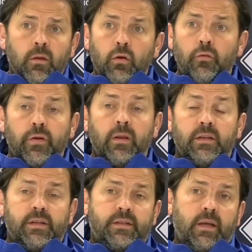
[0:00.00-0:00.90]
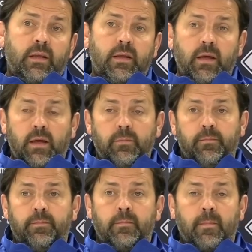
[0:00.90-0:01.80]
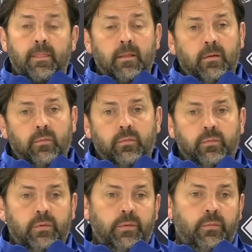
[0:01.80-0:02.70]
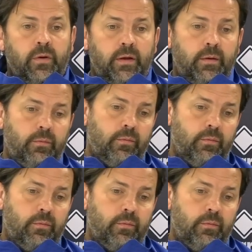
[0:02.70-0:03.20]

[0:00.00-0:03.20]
Not really. I just think we